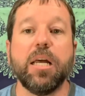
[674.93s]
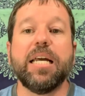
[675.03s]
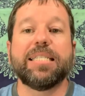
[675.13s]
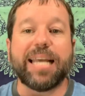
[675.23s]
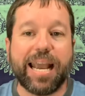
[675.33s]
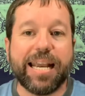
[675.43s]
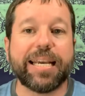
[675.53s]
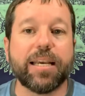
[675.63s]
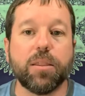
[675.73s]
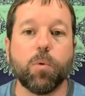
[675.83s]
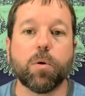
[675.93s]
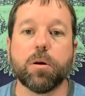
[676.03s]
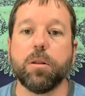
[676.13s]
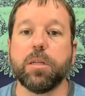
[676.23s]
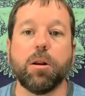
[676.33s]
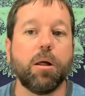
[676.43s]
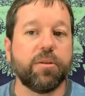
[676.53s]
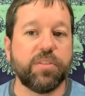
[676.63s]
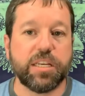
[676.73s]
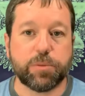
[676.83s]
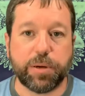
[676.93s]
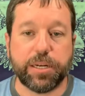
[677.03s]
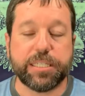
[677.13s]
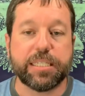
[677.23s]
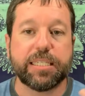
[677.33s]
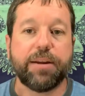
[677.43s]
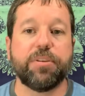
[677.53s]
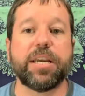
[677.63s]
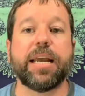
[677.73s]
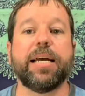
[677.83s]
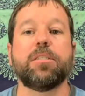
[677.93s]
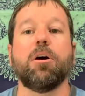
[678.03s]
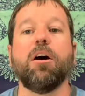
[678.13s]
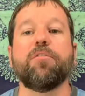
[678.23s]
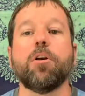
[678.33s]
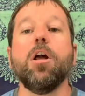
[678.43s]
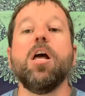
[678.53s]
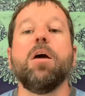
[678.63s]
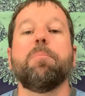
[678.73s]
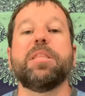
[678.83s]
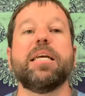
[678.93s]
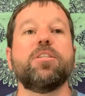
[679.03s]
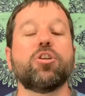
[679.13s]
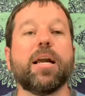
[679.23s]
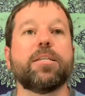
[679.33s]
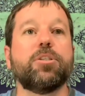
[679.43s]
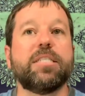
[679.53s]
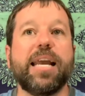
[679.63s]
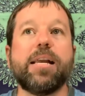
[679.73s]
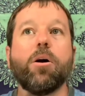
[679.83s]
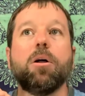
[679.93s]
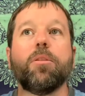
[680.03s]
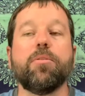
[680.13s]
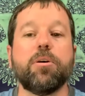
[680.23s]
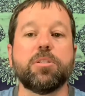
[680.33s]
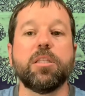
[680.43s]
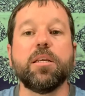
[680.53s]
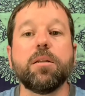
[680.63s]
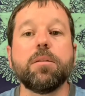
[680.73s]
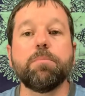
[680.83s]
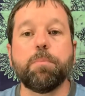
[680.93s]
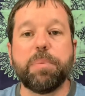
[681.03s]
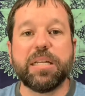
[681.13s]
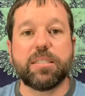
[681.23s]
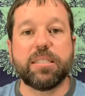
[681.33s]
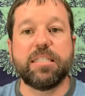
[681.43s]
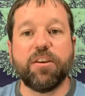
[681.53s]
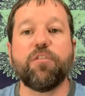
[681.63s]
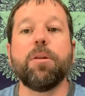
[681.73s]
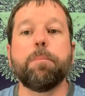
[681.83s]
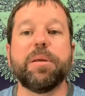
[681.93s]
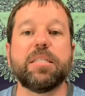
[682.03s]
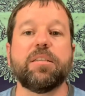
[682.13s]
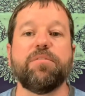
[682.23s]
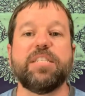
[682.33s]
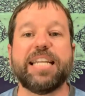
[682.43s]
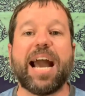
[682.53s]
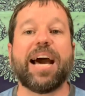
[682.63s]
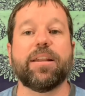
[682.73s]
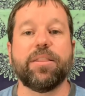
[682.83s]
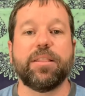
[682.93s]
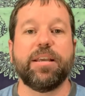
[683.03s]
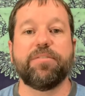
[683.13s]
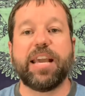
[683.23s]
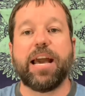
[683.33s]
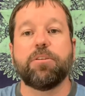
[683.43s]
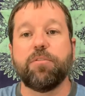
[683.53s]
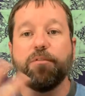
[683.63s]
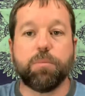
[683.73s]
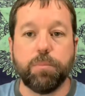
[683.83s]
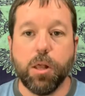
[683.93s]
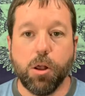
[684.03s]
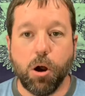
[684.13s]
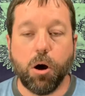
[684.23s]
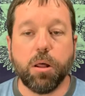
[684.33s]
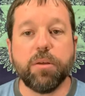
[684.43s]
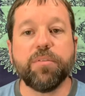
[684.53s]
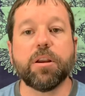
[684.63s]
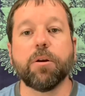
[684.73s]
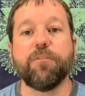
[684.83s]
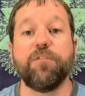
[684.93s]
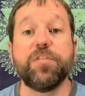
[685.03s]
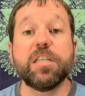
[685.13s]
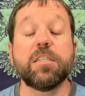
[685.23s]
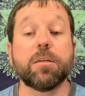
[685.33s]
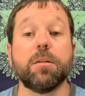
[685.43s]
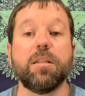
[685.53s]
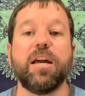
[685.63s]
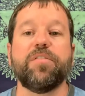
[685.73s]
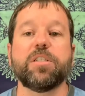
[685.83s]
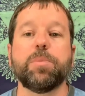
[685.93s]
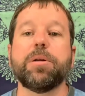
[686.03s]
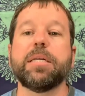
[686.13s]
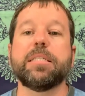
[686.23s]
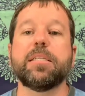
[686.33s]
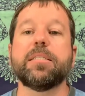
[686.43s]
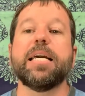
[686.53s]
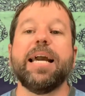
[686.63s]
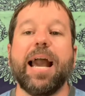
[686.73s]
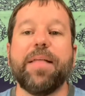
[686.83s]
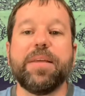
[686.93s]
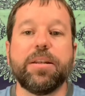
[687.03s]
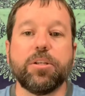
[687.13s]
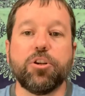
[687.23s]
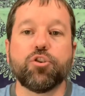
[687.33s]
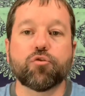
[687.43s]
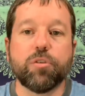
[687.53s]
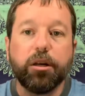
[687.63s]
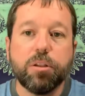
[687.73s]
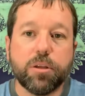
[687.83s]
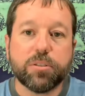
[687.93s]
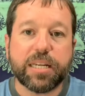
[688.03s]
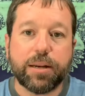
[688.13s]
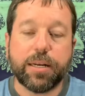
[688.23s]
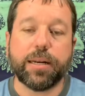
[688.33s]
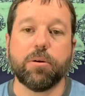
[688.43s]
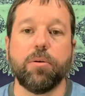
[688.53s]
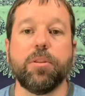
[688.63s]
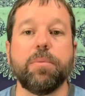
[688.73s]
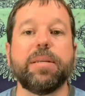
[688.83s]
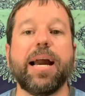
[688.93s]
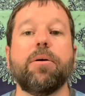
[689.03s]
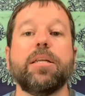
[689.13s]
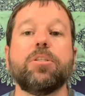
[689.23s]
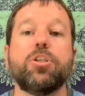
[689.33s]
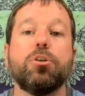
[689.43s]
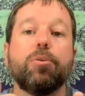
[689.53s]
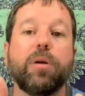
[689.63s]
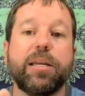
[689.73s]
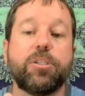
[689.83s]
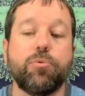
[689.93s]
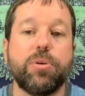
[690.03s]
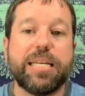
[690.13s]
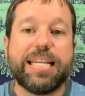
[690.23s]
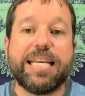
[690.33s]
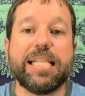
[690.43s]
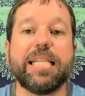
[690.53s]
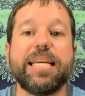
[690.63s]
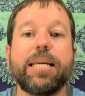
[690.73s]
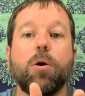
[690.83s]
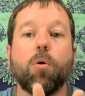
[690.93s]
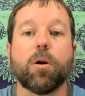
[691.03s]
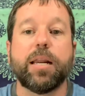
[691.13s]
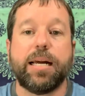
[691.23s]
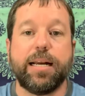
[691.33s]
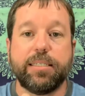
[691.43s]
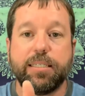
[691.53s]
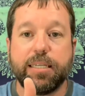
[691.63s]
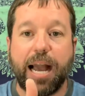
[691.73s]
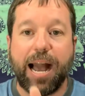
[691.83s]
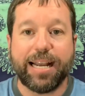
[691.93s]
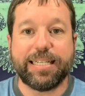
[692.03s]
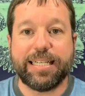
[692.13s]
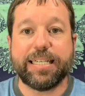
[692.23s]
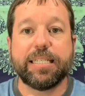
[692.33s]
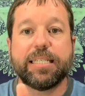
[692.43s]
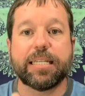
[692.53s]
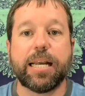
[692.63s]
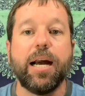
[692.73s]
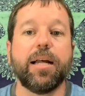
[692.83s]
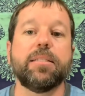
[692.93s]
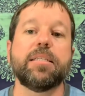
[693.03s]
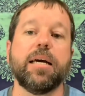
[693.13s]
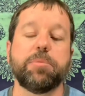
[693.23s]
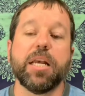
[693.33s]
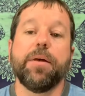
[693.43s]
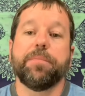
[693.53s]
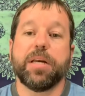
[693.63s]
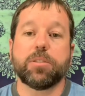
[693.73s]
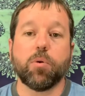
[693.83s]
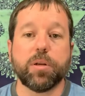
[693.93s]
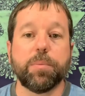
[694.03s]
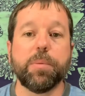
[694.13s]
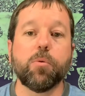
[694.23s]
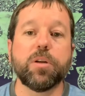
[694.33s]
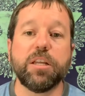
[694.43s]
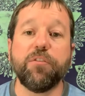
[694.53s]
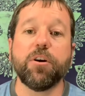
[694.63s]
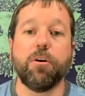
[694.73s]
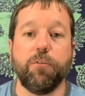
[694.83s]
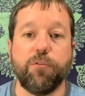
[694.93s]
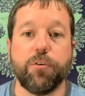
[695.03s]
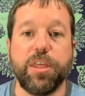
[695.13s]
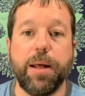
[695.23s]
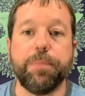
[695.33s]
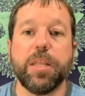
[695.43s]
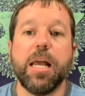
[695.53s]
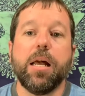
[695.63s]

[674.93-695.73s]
Take in the world and all of the experiences and everything it has to offer. But then trying to take all of those little bits, different bits of data that they've gathered from all of their physical life experiences, and then drill those down and narrow them down into neatly organized ideas and concepts. That's going to be more difficult for them.